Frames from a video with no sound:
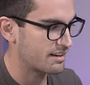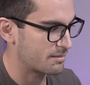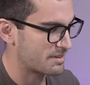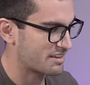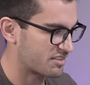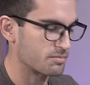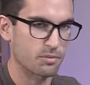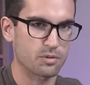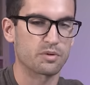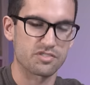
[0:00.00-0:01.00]
uh, because the
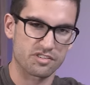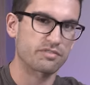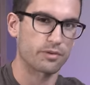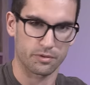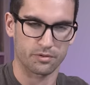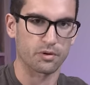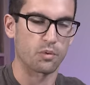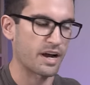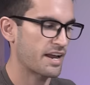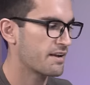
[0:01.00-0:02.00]
board was just further
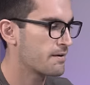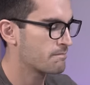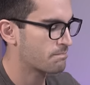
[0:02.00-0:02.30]
away.